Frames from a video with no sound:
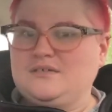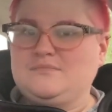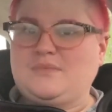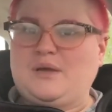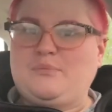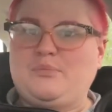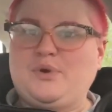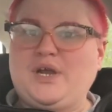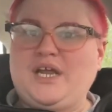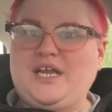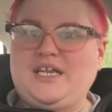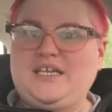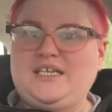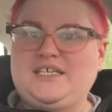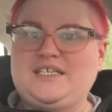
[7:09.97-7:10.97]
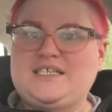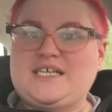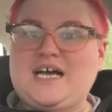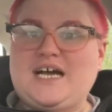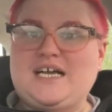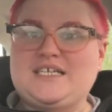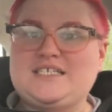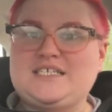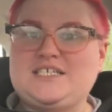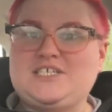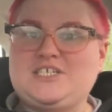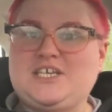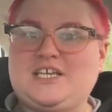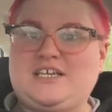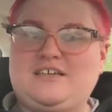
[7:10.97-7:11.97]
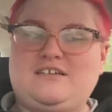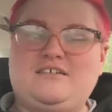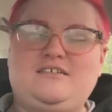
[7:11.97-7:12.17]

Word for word: My brain needs oxygen.